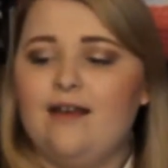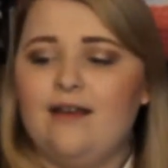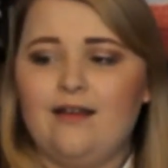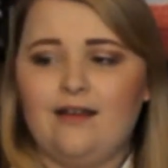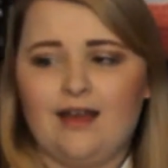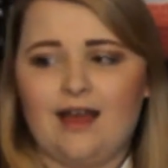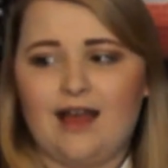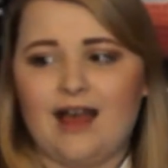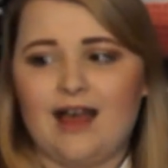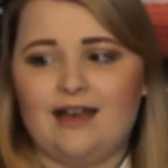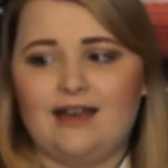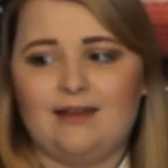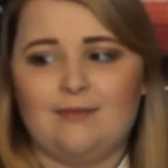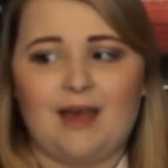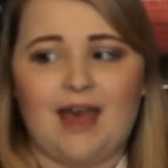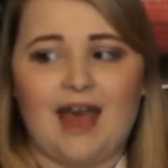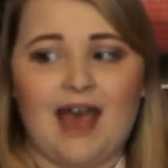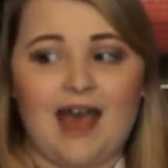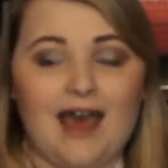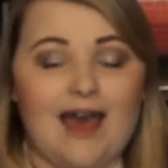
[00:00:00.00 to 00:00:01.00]
and I'm
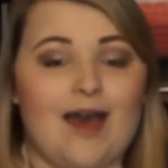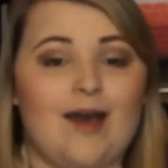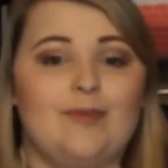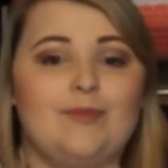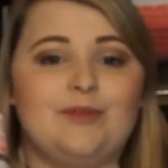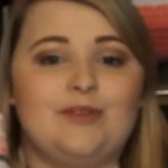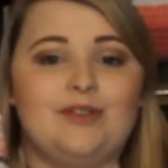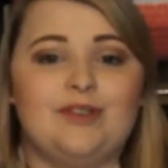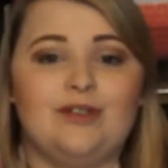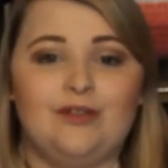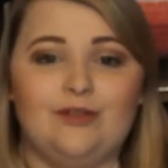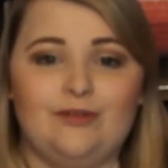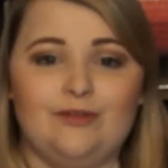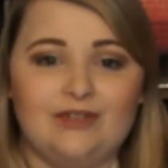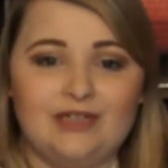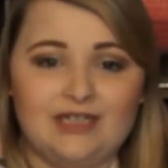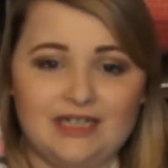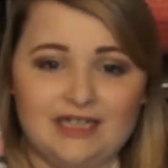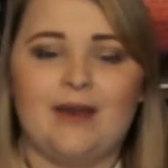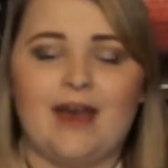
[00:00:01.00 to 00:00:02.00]
absolutely
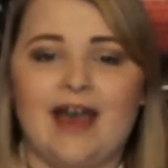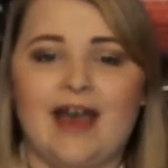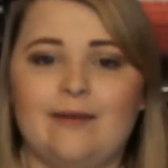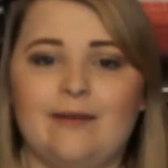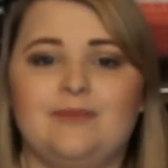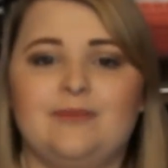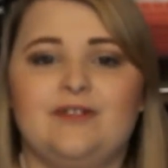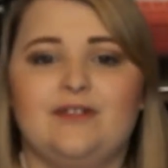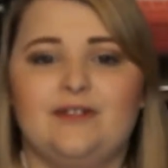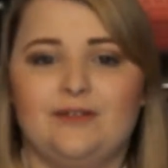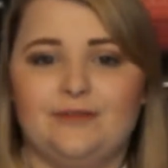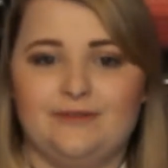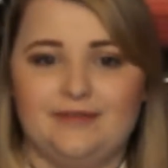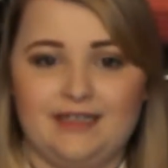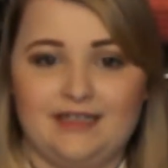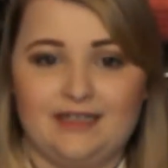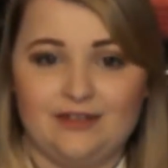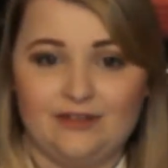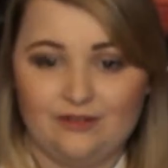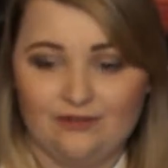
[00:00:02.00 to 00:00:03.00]

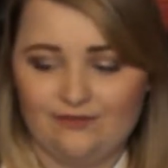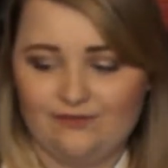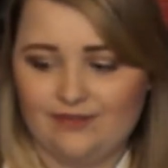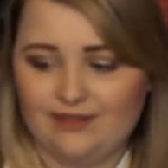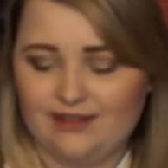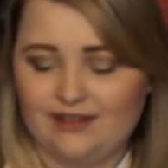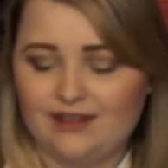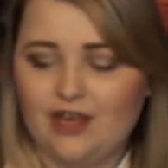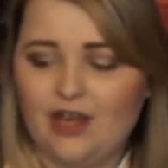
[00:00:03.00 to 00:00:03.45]
in love with.